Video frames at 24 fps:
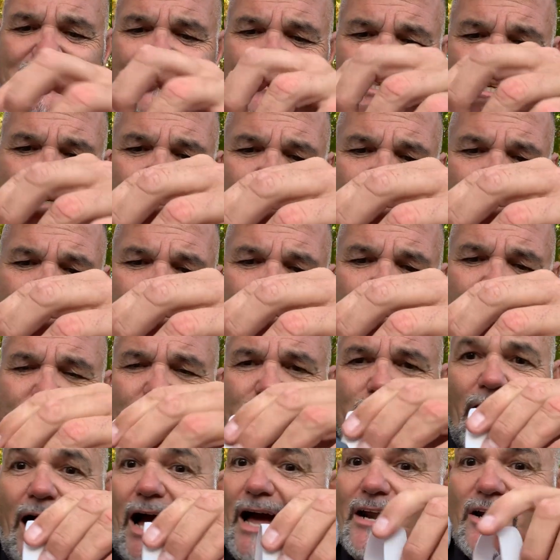See, but
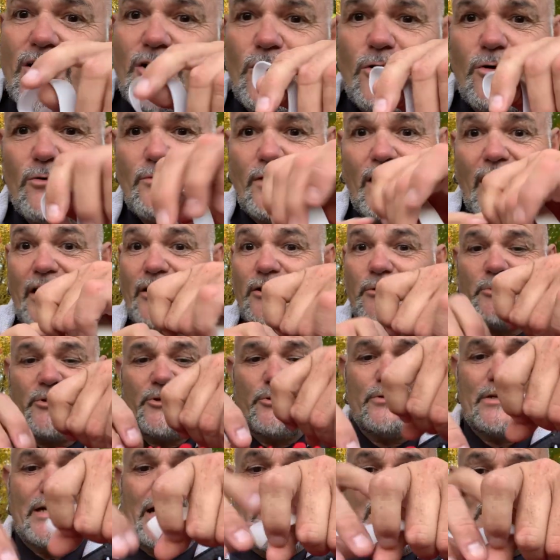I don't know. I don't know about
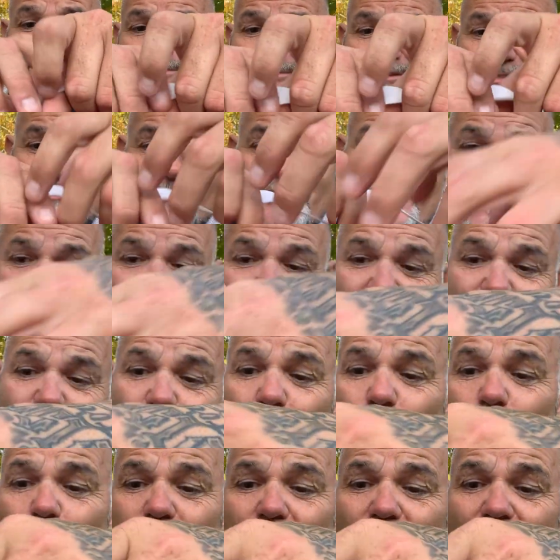you guys, but this is looking a
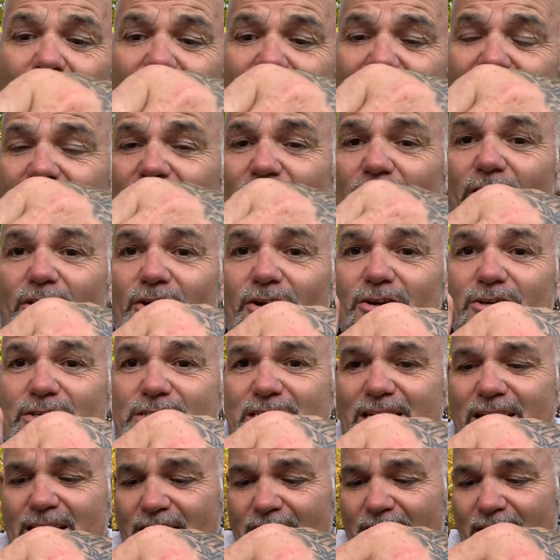whole lot like
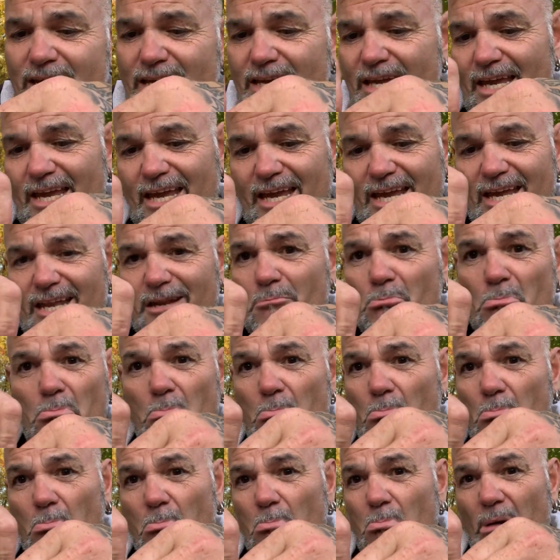hers and
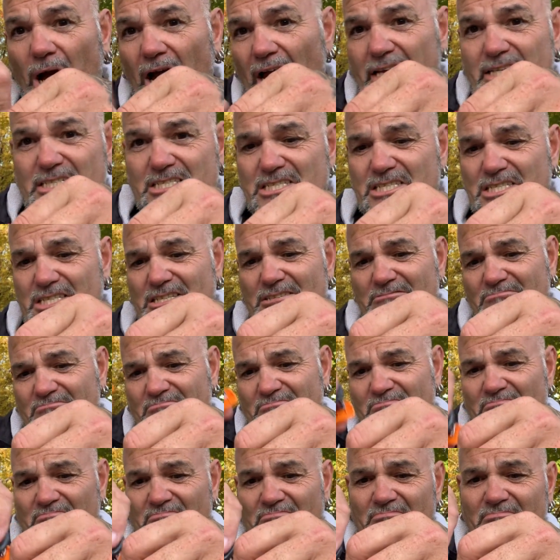mine's
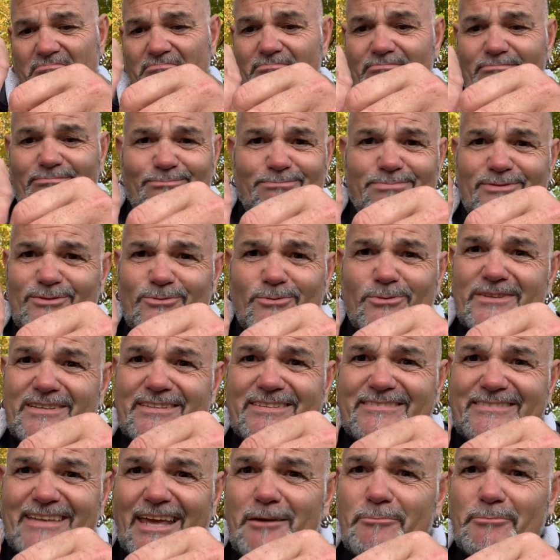with a
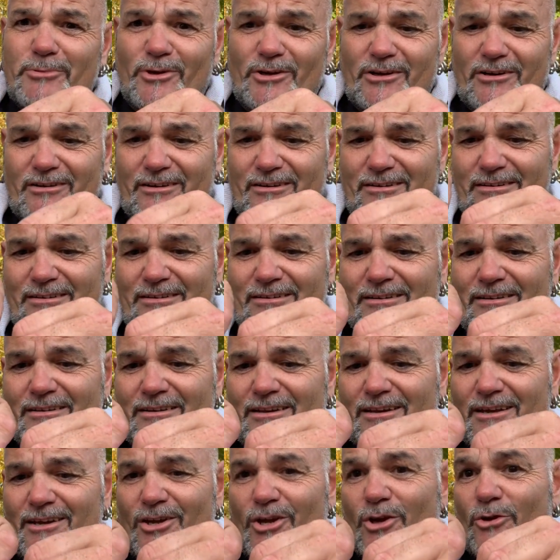stapler,
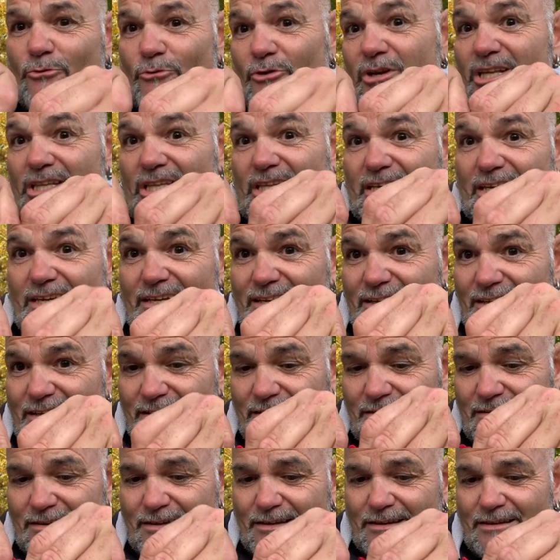really.
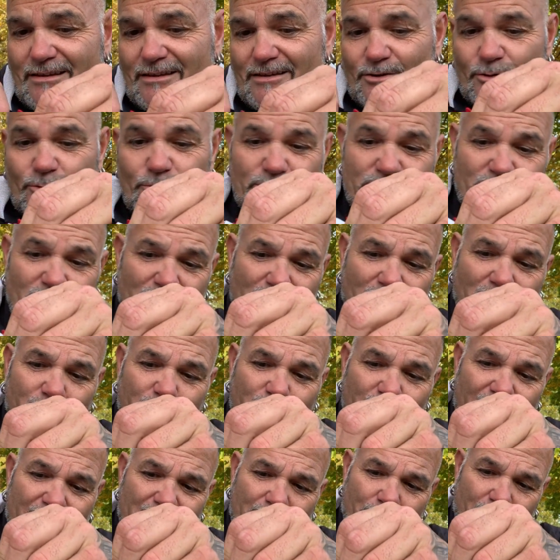Who's gonna
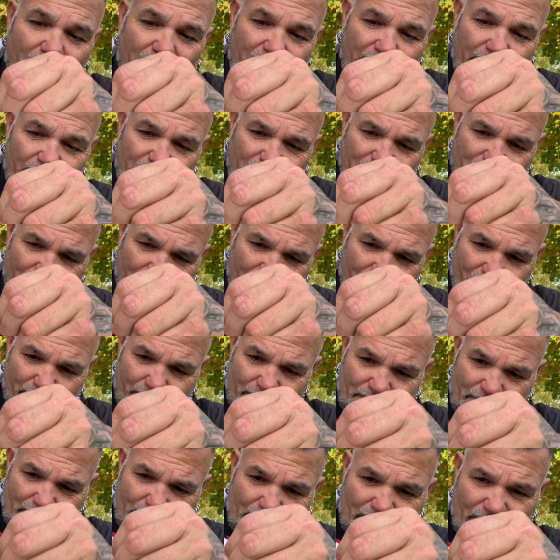complain about it?
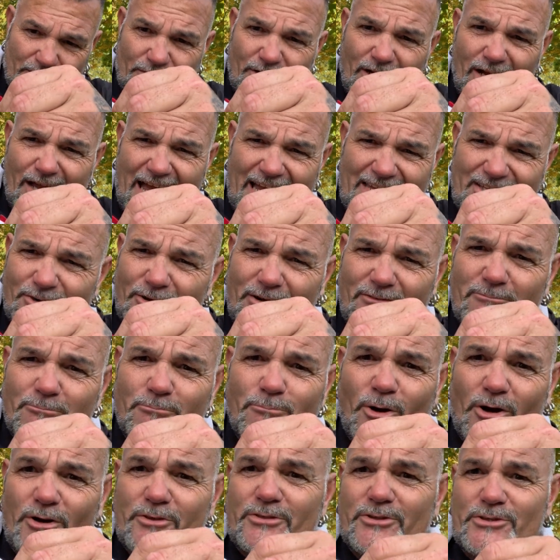You don't, you don't have
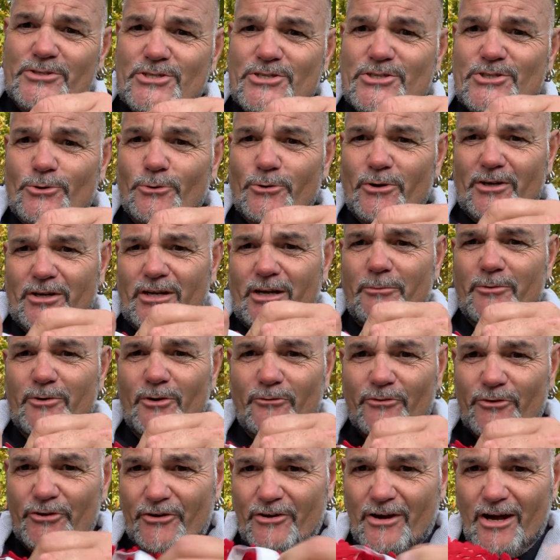Martha Stewart coming
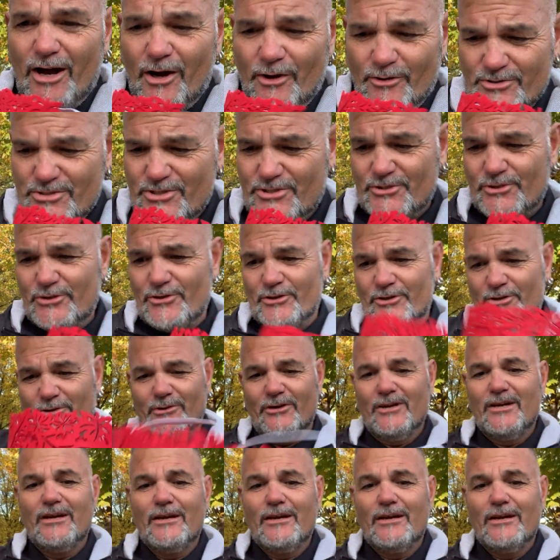over to your house, do you?